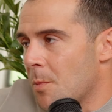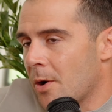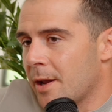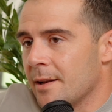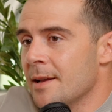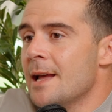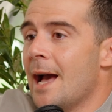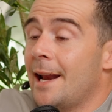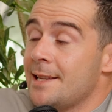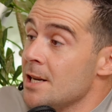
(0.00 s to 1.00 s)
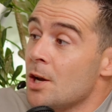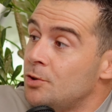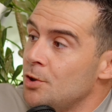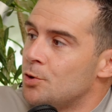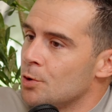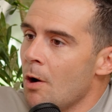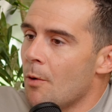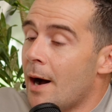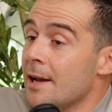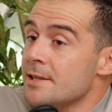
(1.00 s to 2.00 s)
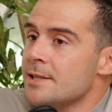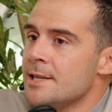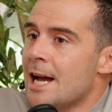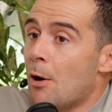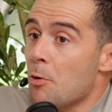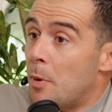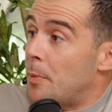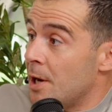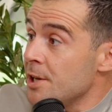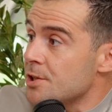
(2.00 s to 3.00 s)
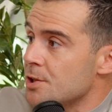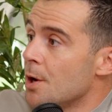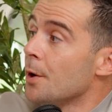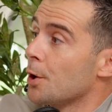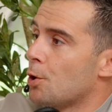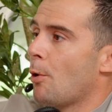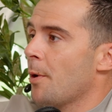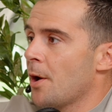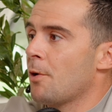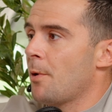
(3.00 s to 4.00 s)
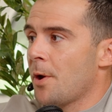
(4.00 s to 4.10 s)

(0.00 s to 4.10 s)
market, and it's going to continue to grow. I just see our population growing.